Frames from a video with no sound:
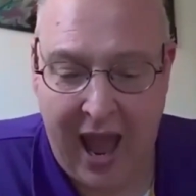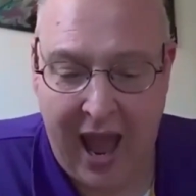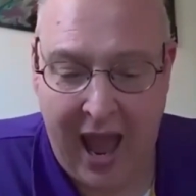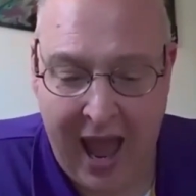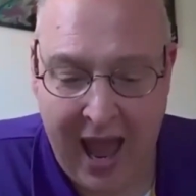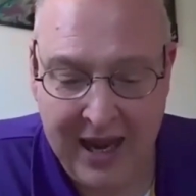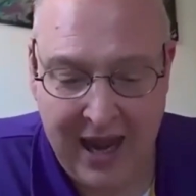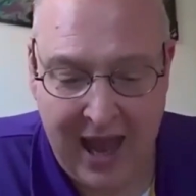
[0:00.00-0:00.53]

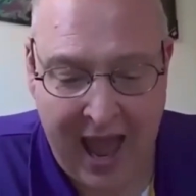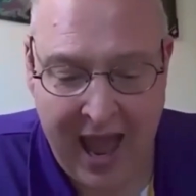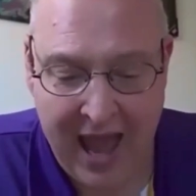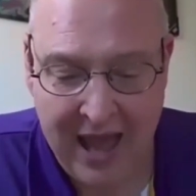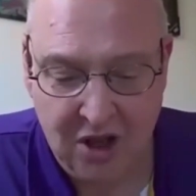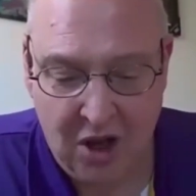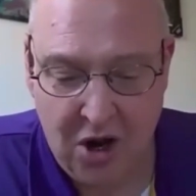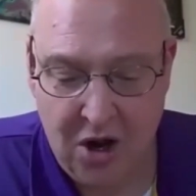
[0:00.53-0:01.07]
I I
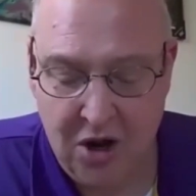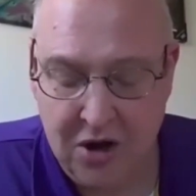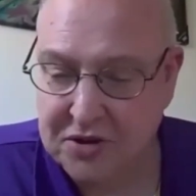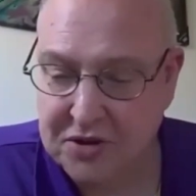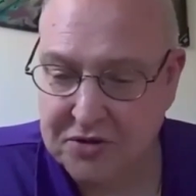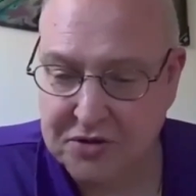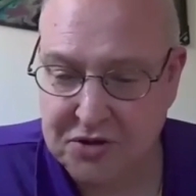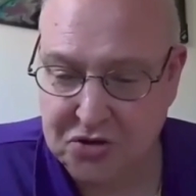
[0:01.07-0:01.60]
learned
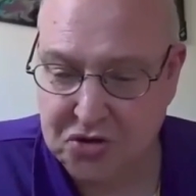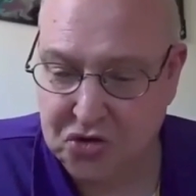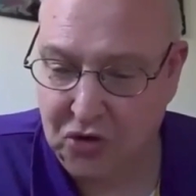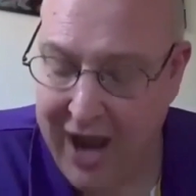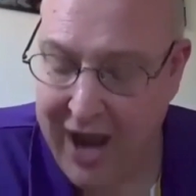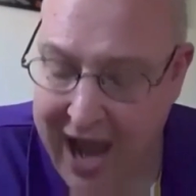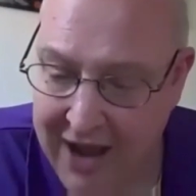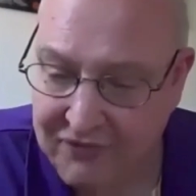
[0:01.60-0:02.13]
to
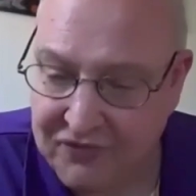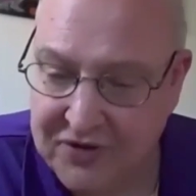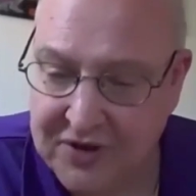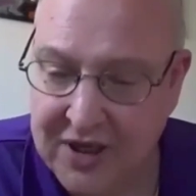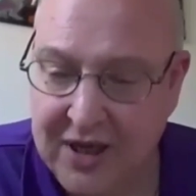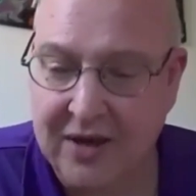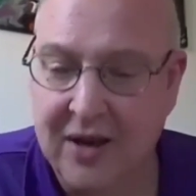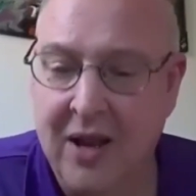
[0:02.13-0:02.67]
draft it